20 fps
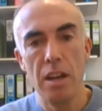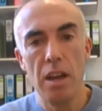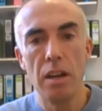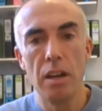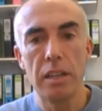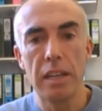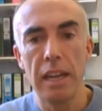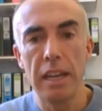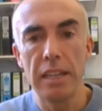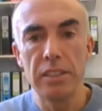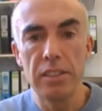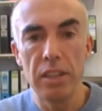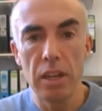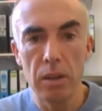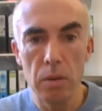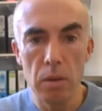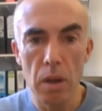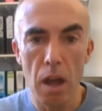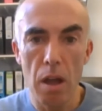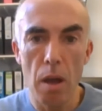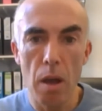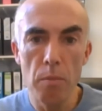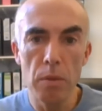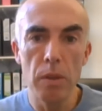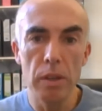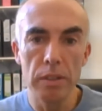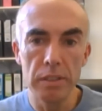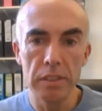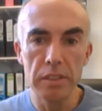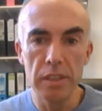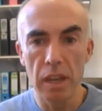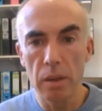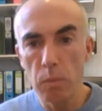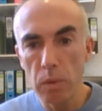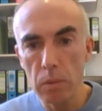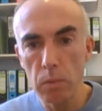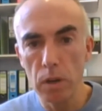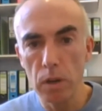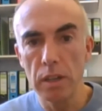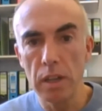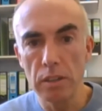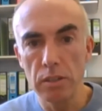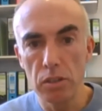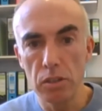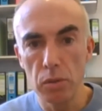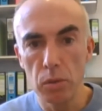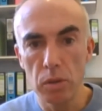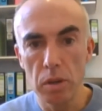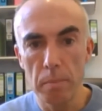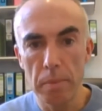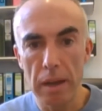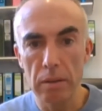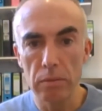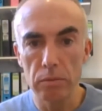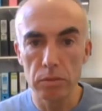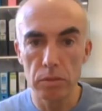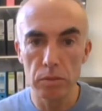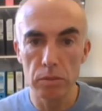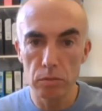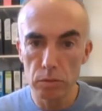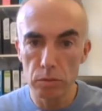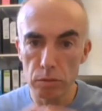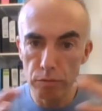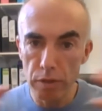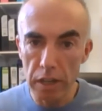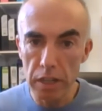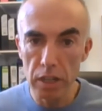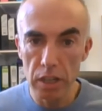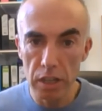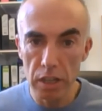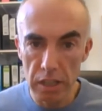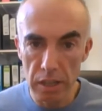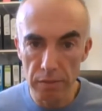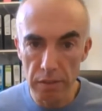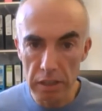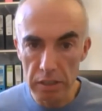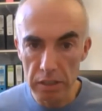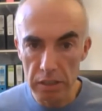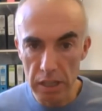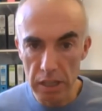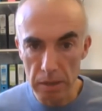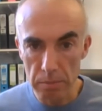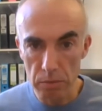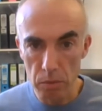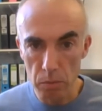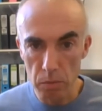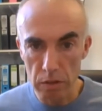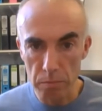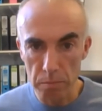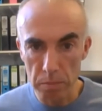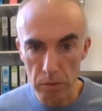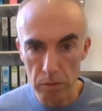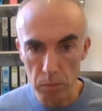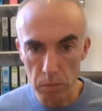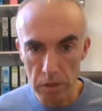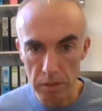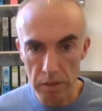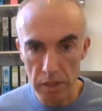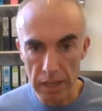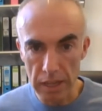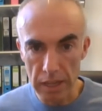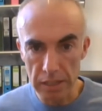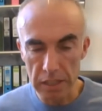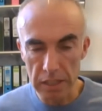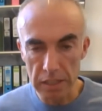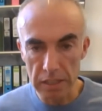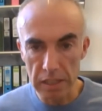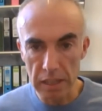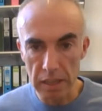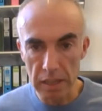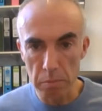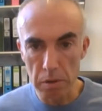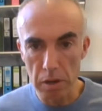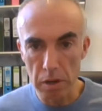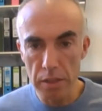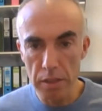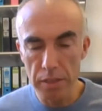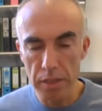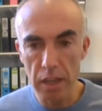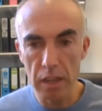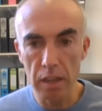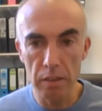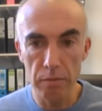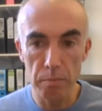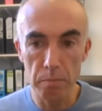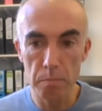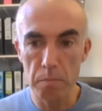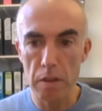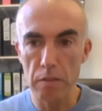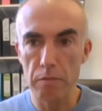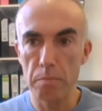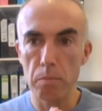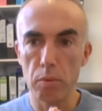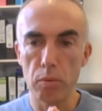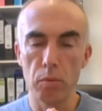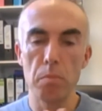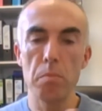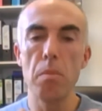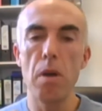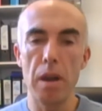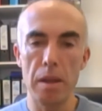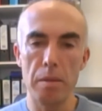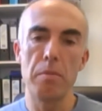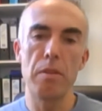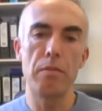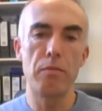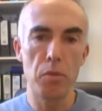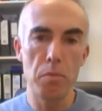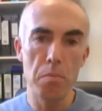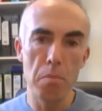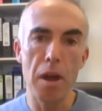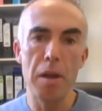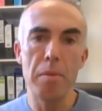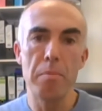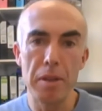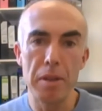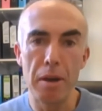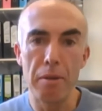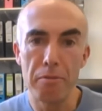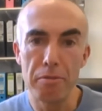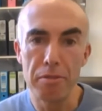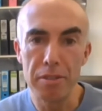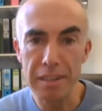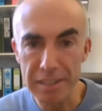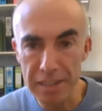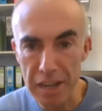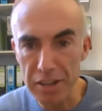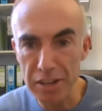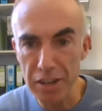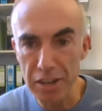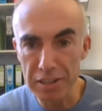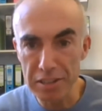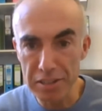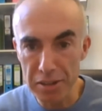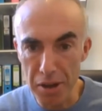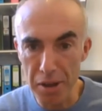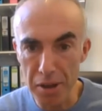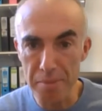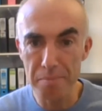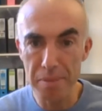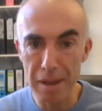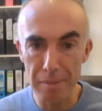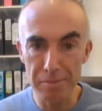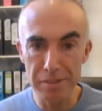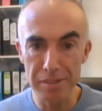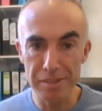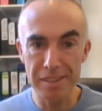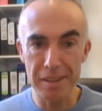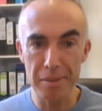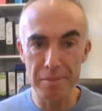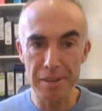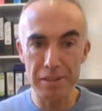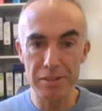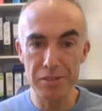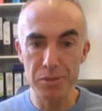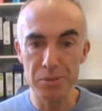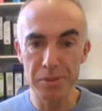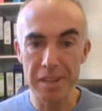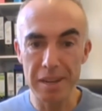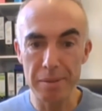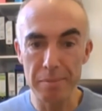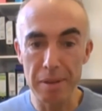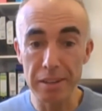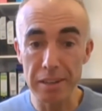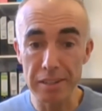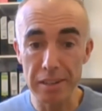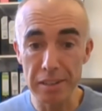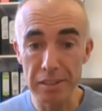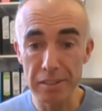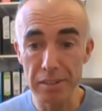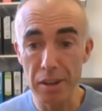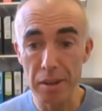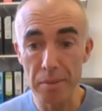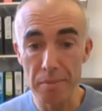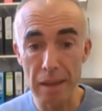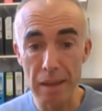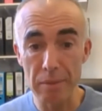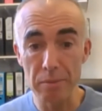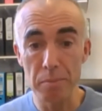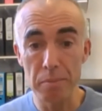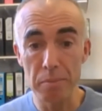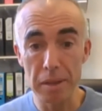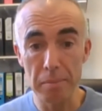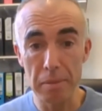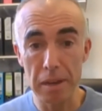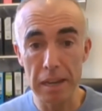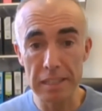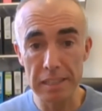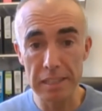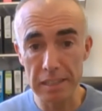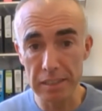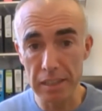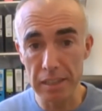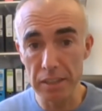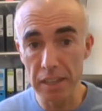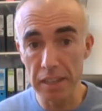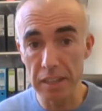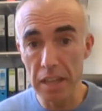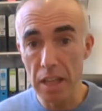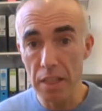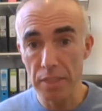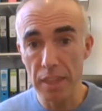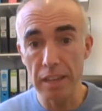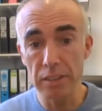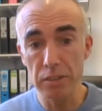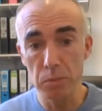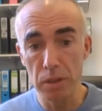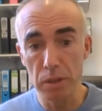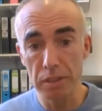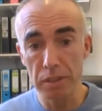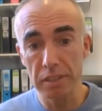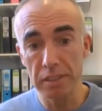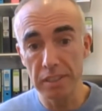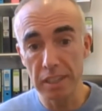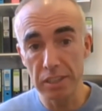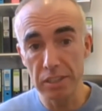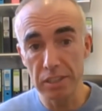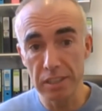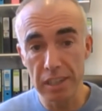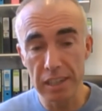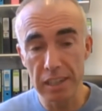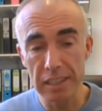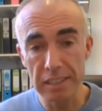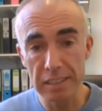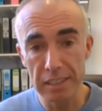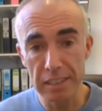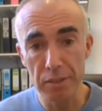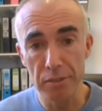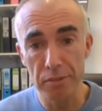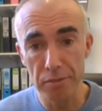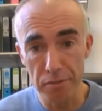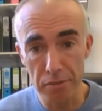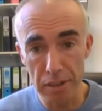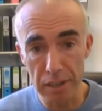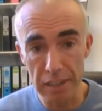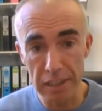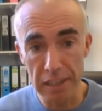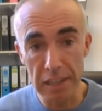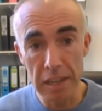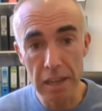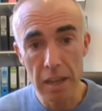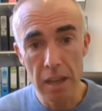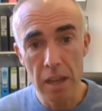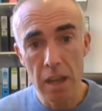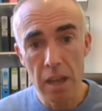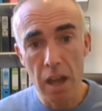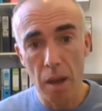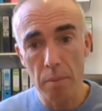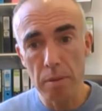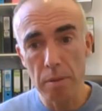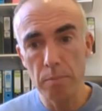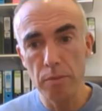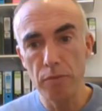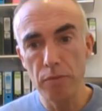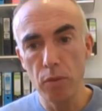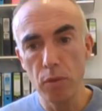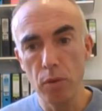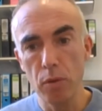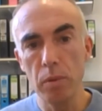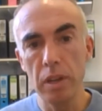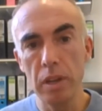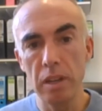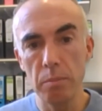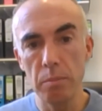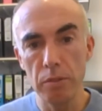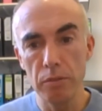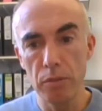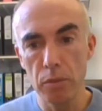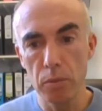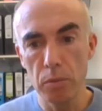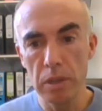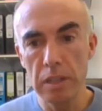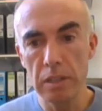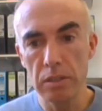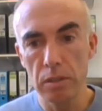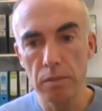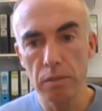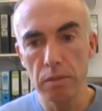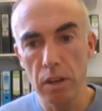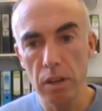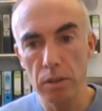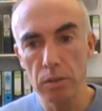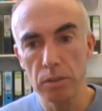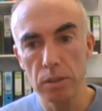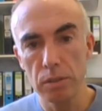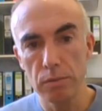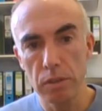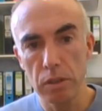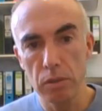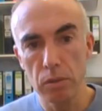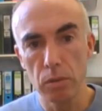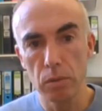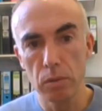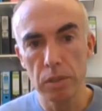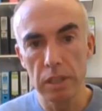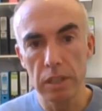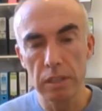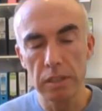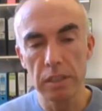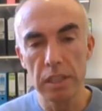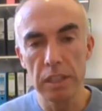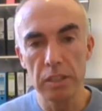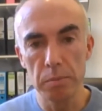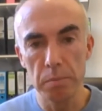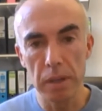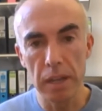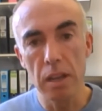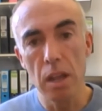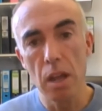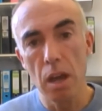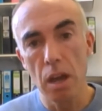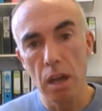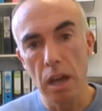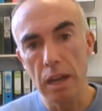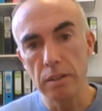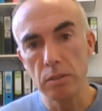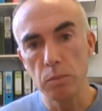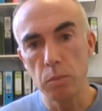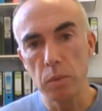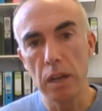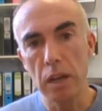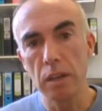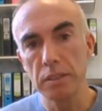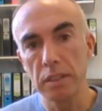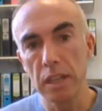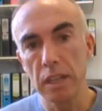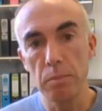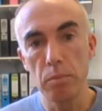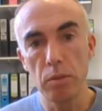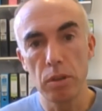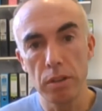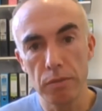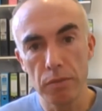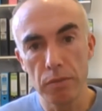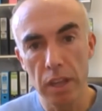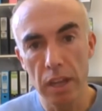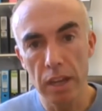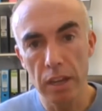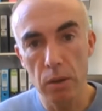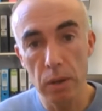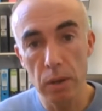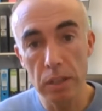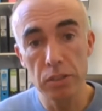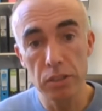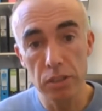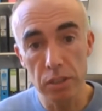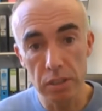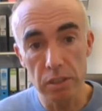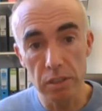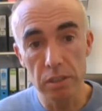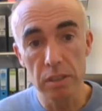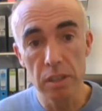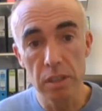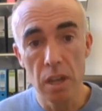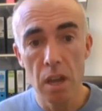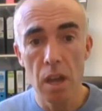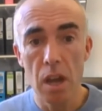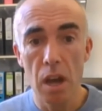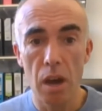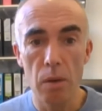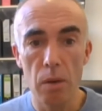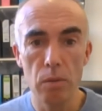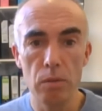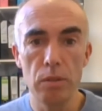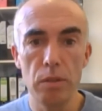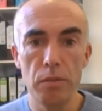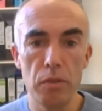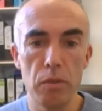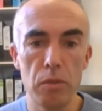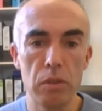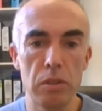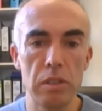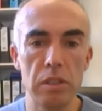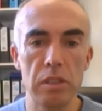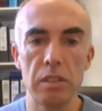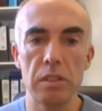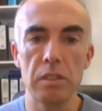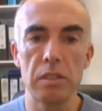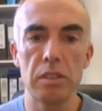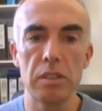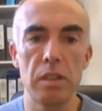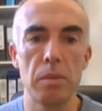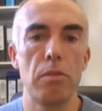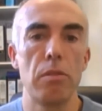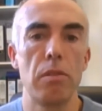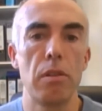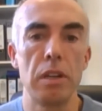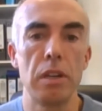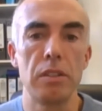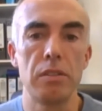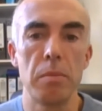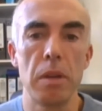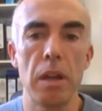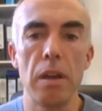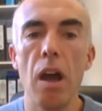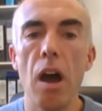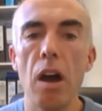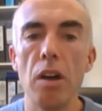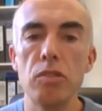Okay, so I mean, as I say, we were going to talk about the regular giving scheme that we've built with ACT, but I think if Paul if you might be up for it another time, perhaps coming and talking about it another time, that would be amazing, because I think that's worth a session in itself, really. I mean, before we sort of close the recording and this bit, and we ask anybody for their questions, I wonder if you could just summarise for me.